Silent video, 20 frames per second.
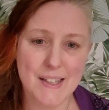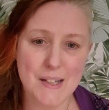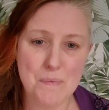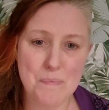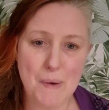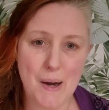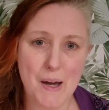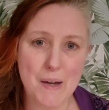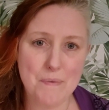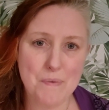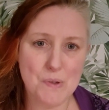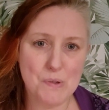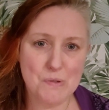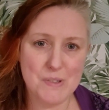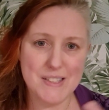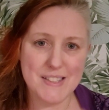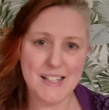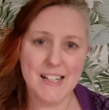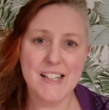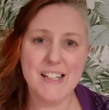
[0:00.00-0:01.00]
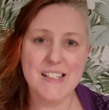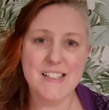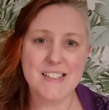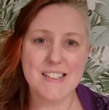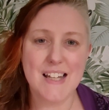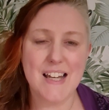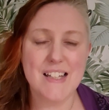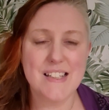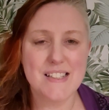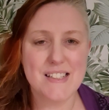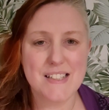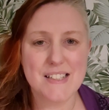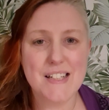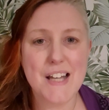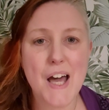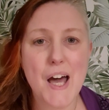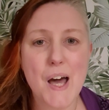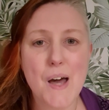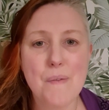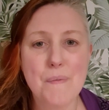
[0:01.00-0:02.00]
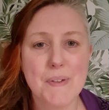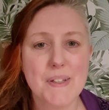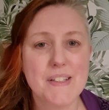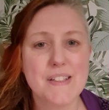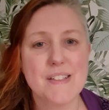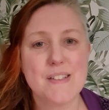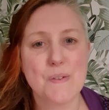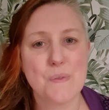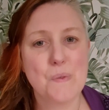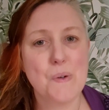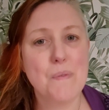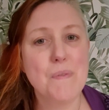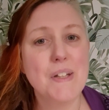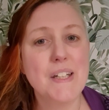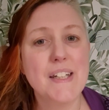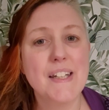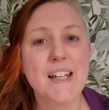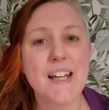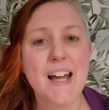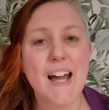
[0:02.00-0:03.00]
But I'm a resilient and determined woman,